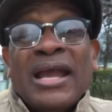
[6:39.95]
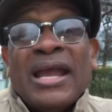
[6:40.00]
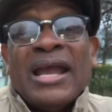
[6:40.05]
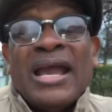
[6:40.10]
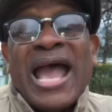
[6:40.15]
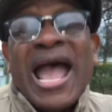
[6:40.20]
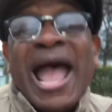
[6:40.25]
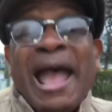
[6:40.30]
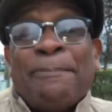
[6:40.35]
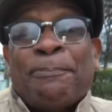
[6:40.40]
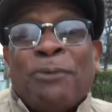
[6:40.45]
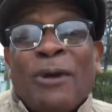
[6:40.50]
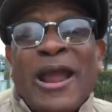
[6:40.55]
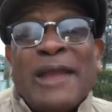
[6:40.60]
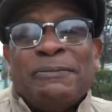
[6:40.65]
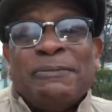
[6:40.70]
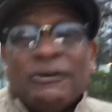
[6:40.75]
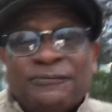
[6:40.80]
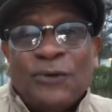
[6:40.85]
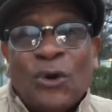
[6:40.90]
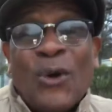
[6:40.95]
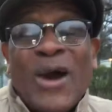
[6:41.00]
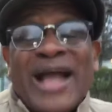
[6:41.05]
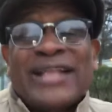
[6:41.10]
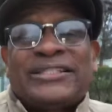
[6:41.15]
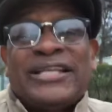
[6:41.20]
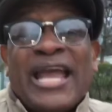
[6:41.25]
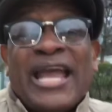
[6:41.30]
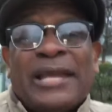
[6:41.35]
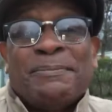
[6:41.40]
I pray before I
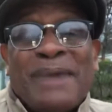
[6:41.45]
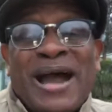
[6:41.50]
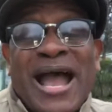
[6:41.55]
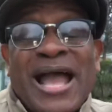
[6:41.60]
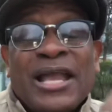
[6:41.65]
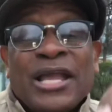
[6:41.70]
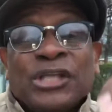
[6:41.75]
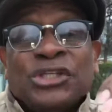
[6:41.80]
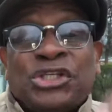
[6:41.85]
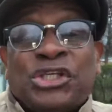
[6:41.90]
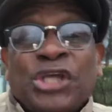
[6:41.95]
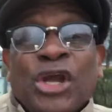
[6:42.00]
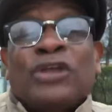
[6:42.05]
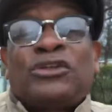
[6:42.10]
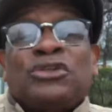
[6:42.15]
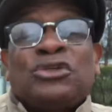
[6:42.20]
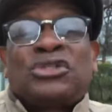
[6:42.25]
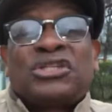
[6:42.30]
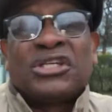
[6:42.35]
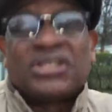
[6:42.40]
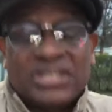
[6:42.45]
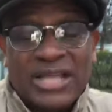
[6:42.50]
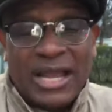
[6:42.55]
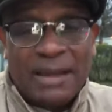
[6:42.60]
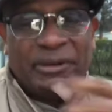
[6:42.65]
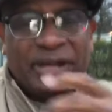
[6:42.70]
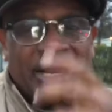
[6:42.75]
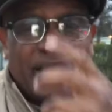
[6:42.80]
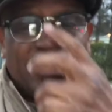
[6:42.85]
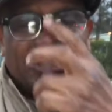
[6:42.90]
take my children to
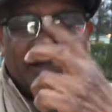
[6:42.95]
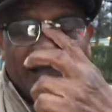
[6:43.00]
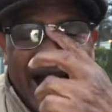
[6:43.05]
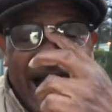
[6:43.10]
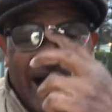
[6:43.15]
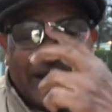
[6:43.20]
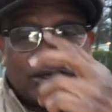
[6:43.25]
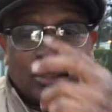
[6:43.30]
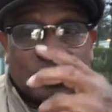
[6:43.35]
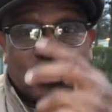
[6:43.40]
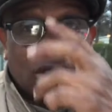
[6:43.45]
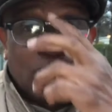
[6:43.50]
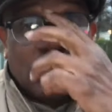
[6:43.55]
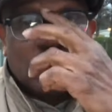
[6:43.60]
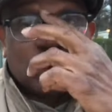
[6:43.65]
some of these doctors,